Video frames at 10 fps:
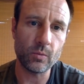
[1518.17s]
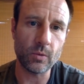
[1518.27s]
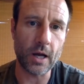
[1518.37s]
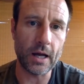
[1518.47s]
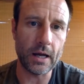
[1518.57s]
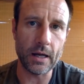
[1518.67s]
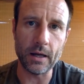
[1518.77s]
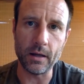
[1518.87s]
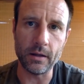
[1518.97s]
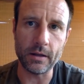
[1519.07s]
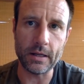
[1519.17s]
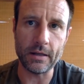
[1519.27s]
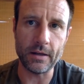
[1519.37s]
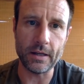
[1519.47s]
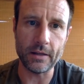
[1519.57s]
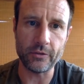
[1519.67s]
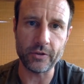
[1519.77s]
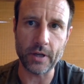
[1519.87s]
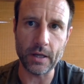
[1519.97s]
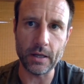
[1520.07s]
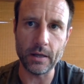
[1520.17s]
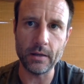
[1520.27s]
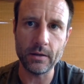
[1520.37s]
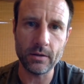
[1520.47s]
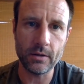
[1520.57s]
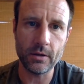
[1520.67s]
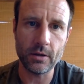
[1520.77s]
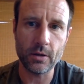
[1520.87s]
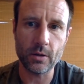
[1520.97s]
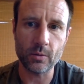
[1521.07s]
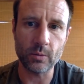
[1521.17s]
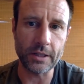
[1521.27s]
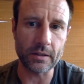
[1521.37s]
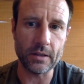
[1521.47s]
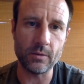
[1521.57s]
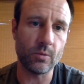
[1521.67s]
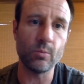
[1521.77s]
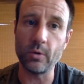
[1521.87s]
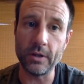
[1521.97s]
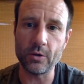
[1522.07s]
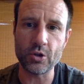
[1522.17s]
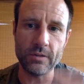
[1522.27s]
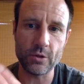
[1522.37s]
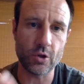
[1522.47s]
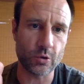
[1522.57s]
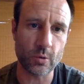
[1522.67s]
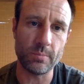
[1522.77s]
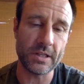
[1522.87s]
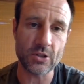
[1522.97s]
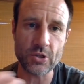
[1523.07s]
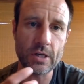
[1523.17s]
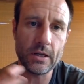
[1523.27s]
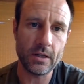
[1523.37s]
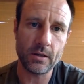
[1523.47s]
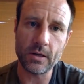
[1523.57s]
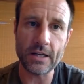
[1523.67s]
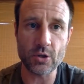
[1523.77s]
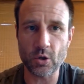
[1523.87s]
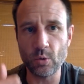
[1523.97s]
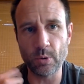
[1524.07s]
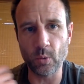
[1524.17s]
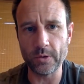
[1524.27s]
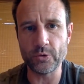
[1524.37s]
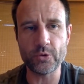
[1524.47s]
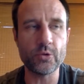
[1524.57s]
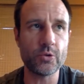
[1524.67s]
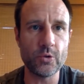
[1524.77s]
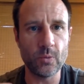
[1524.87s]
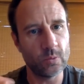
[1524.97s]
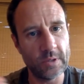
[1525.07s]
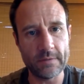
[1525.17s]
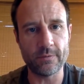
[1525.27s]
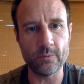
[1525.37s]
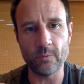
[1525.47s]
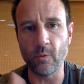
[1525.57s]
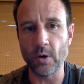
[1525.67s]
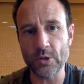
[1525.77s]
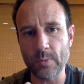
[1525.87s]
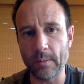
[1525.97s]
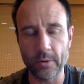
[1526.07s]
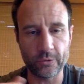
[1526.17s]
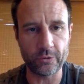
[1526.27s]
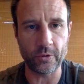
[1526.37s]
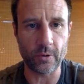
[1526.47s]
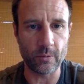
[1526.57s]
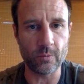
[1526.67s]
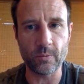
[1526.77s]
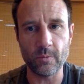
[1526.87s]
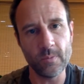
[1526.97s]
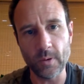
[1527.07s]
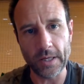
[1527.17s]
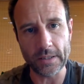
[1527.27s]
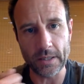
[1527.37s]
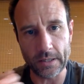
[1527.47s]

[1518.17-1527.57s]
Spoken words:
it is like in the TV show Twin Peaks, Agent Cooper would leave voice memos or like